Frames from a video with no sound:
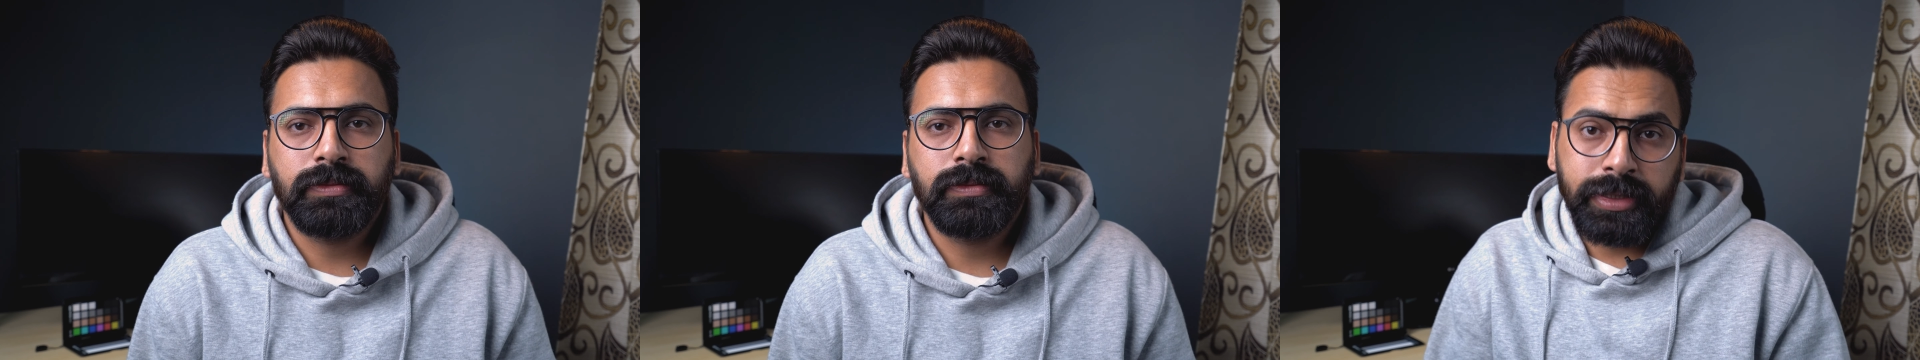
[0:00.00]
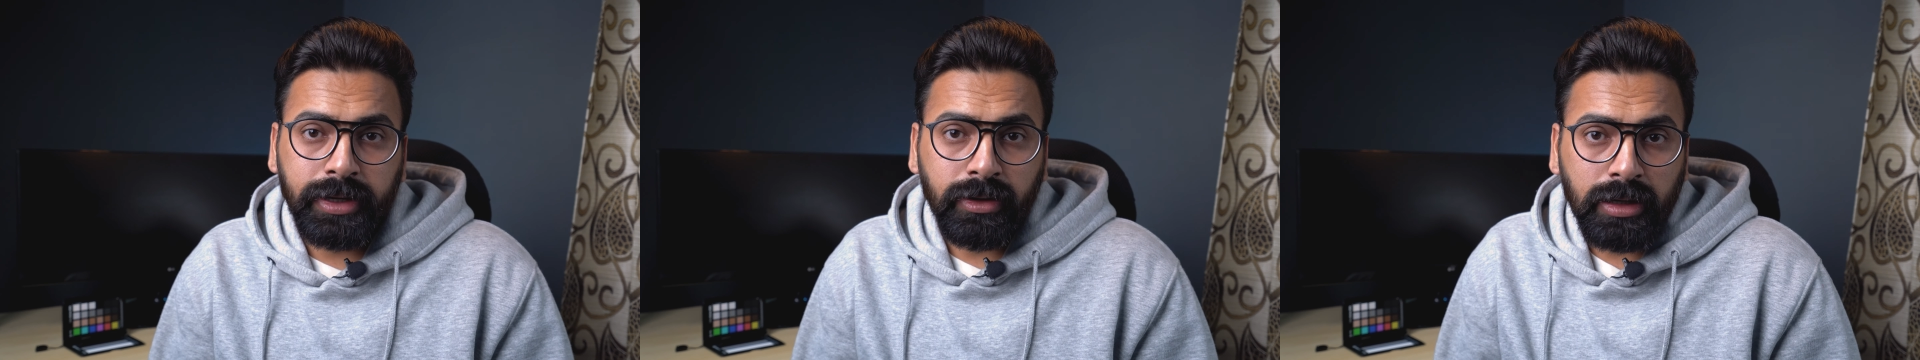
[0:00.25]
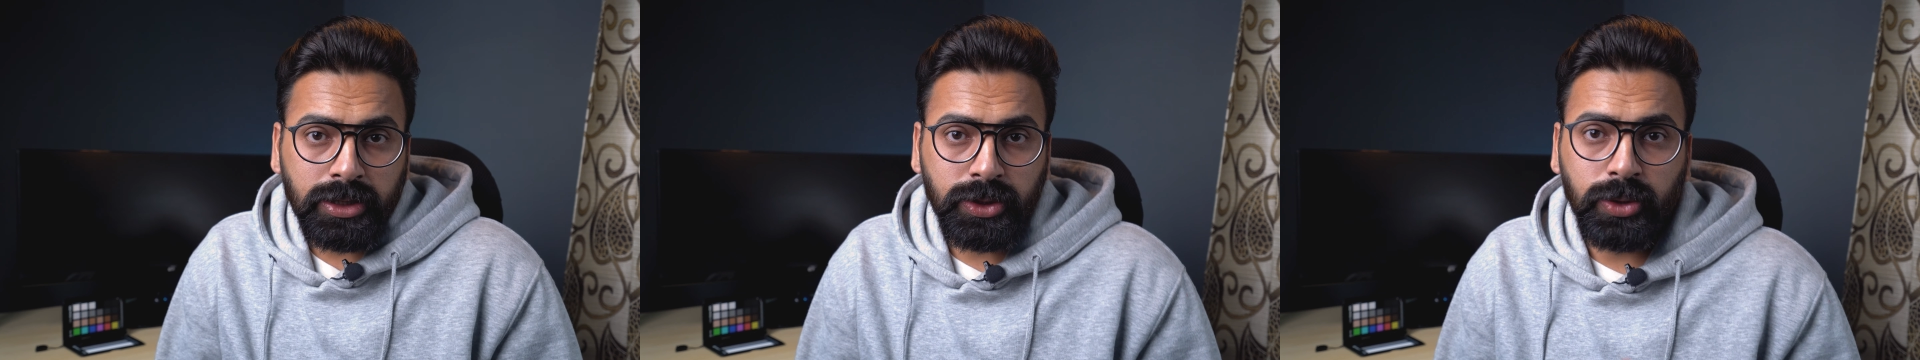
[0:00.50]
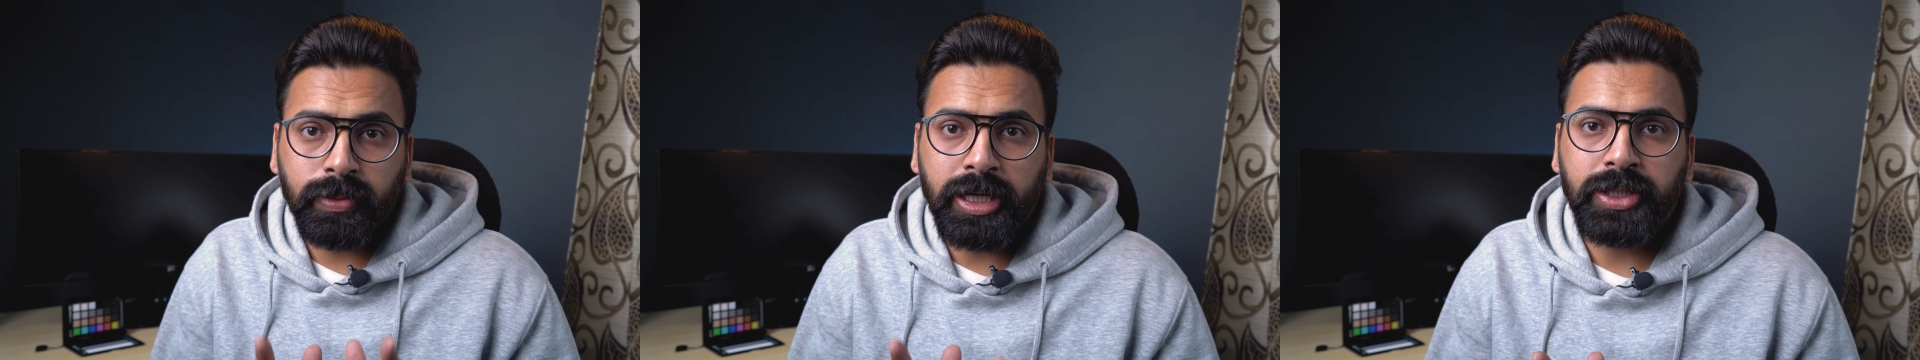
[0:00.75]
There are
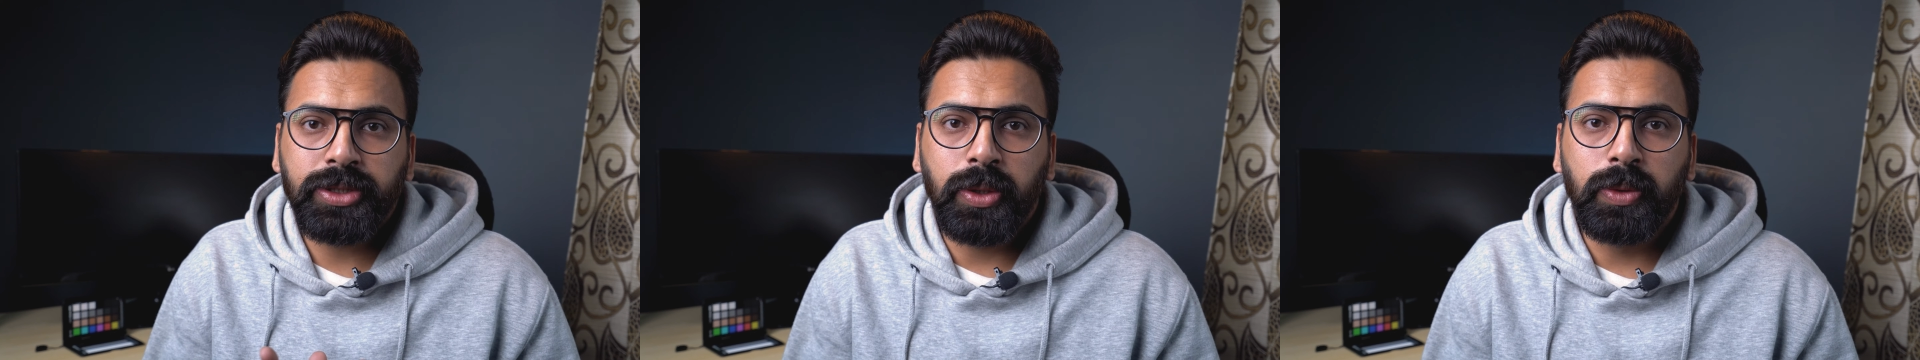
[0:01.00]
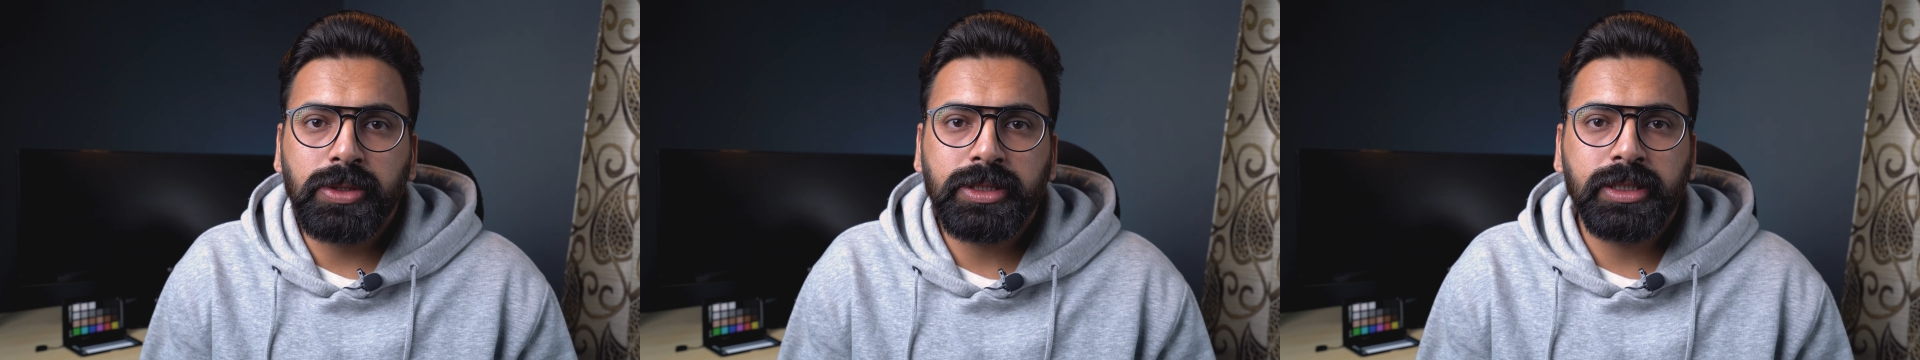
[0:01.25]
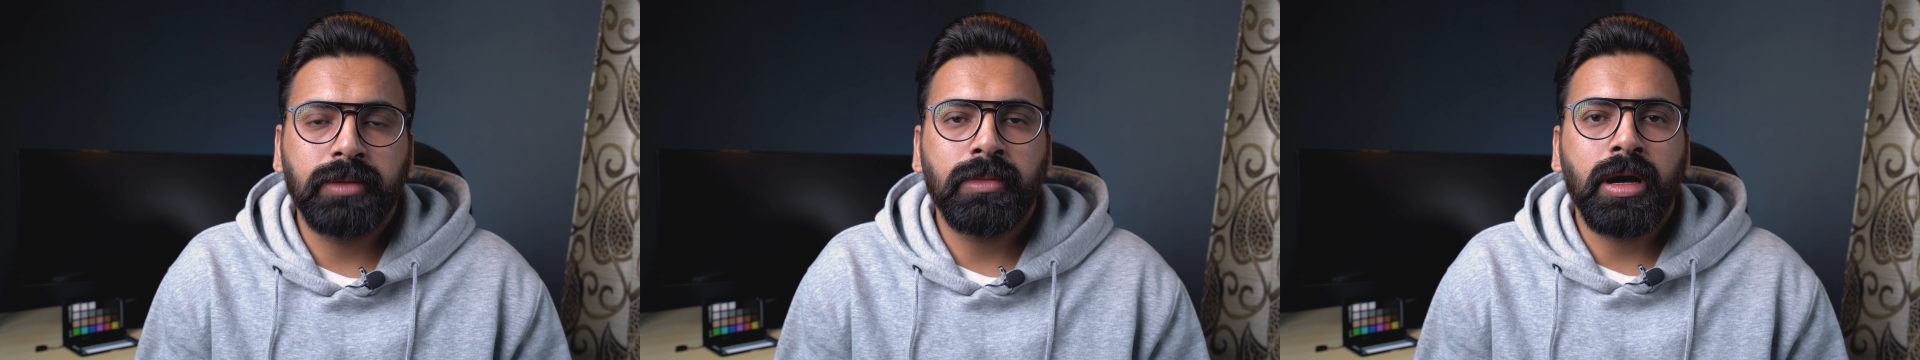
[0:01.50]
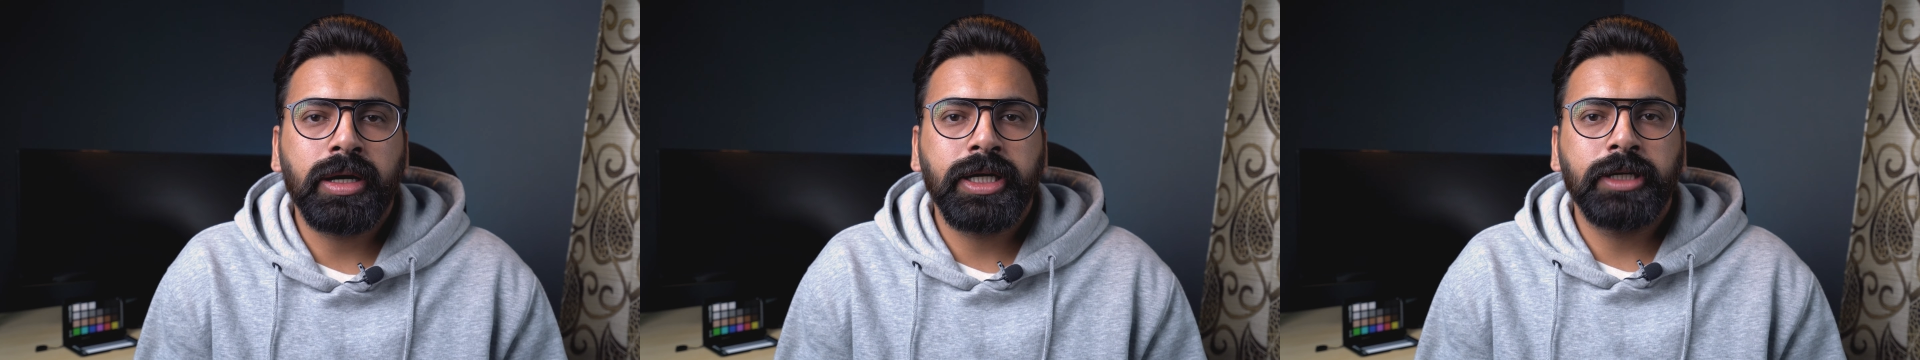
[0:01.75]
too many tools in the
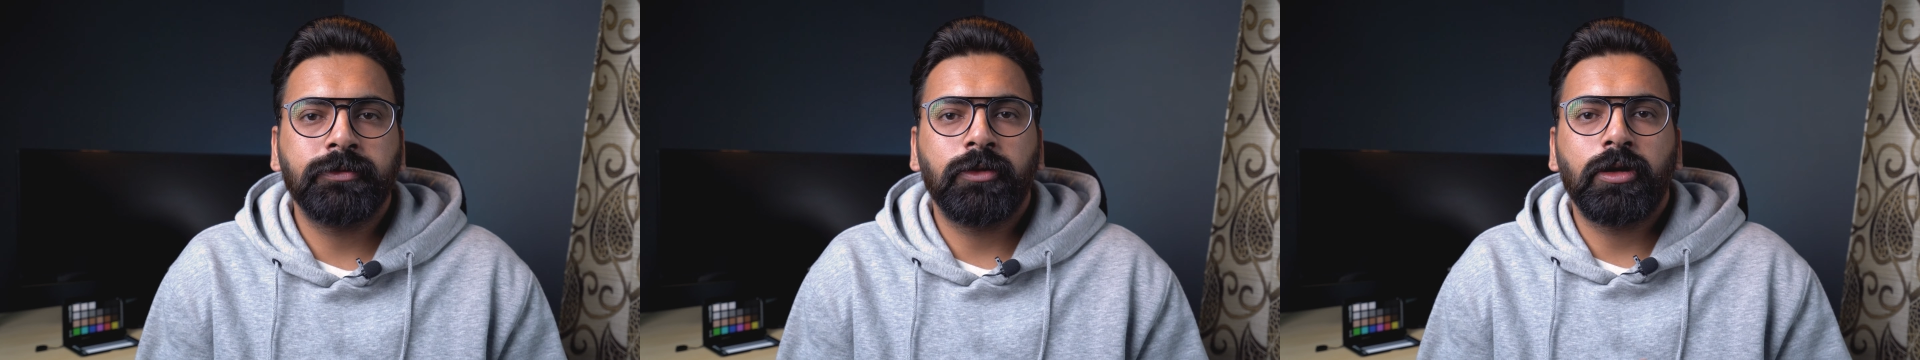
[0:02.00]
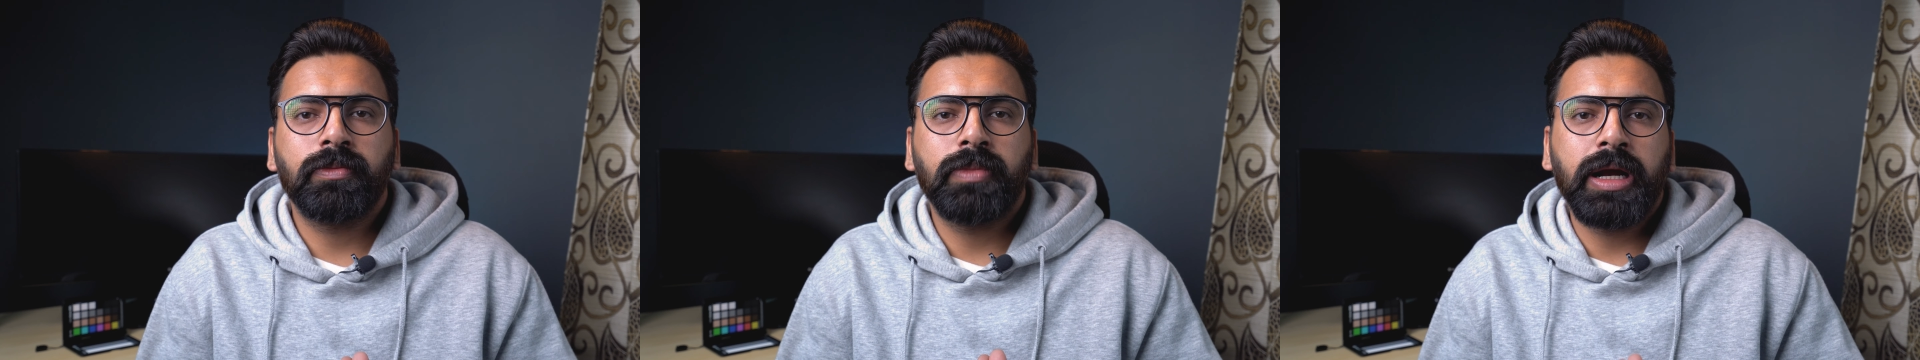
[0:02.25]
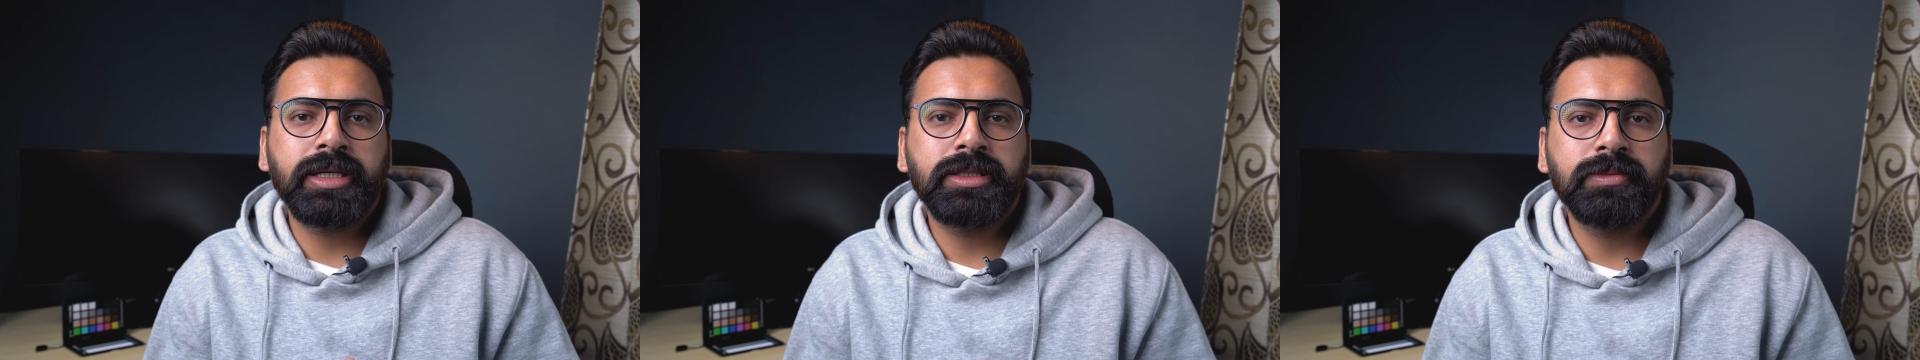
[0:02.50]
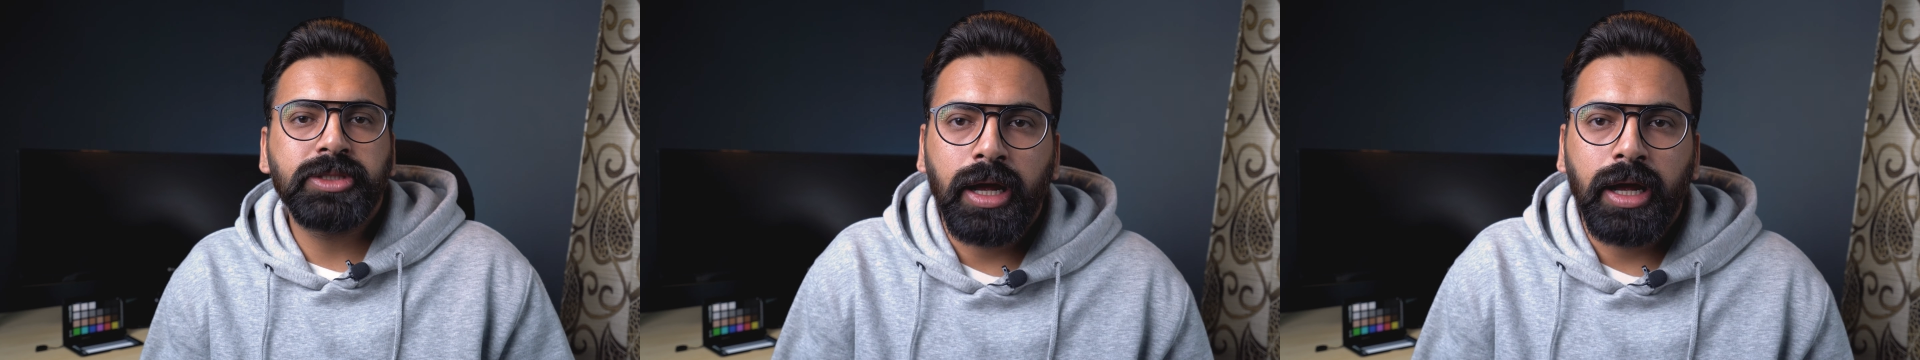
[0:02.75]
market for plagiarism,